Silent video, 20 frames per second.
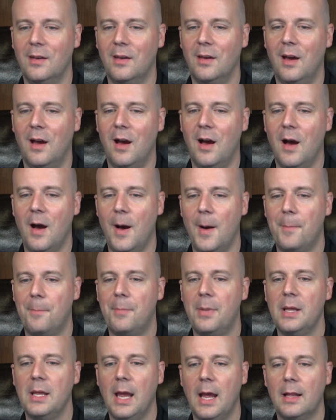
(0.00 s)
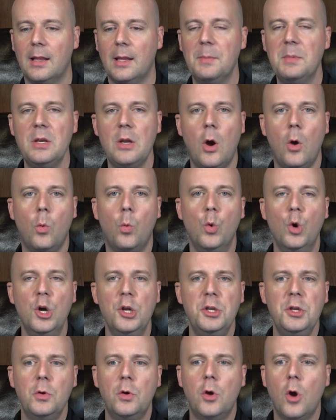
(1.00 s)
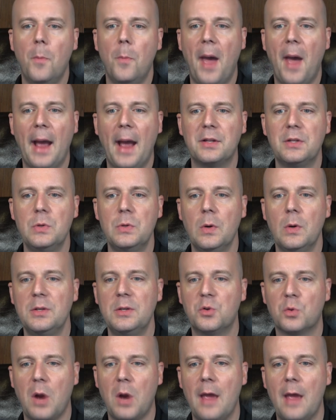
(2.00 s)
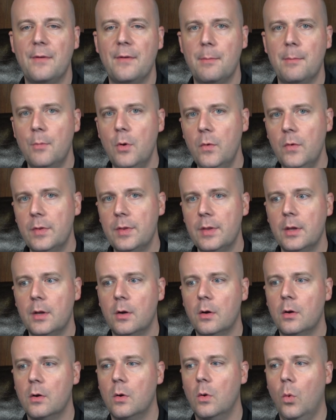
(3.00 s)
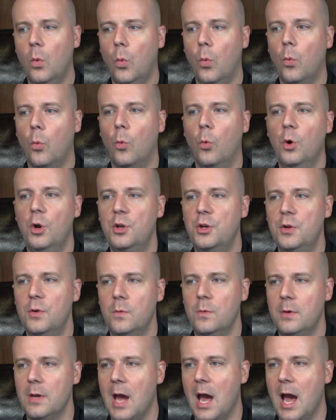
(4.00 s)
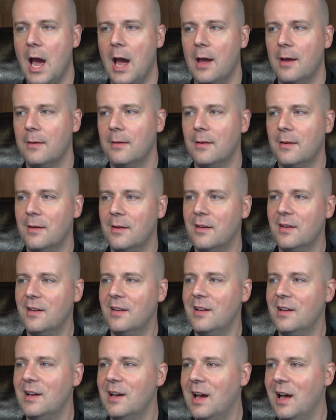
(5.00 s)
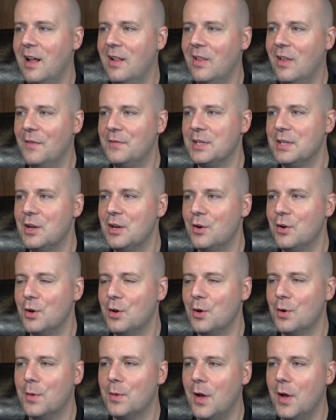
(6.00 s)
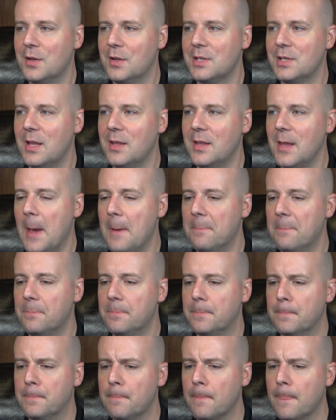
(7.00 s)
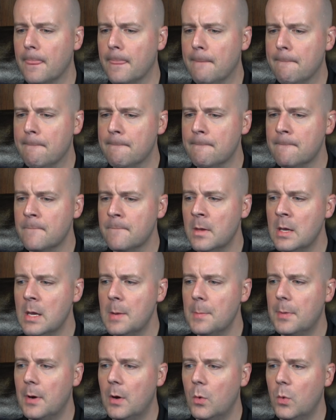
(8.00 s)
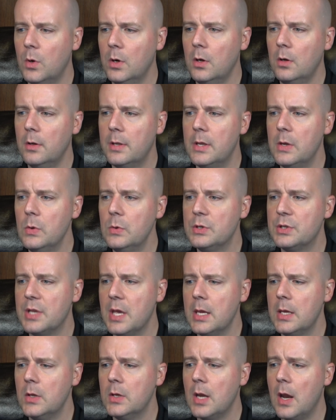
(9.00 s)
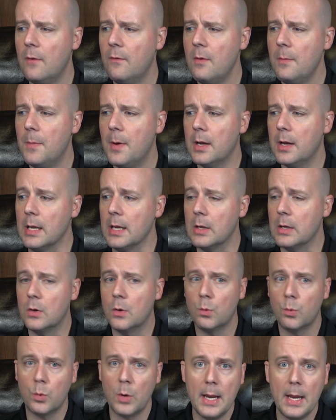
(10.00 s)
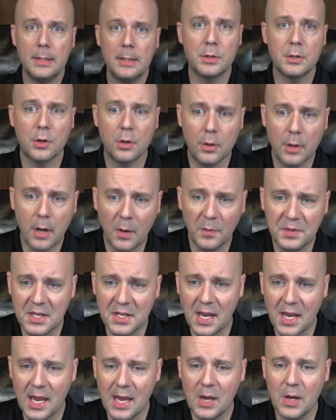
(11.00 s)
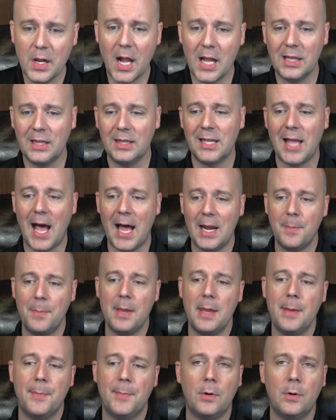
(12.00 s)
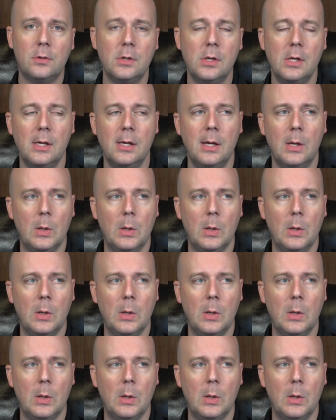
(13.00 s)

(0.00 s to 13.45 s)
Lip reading: But yeah, let me know. Would you go back to a drive-in movie theater or would you not? I'd love to hear your thoughts on that. But a real huge thank you to everybody. Great turnout today. A lot of people.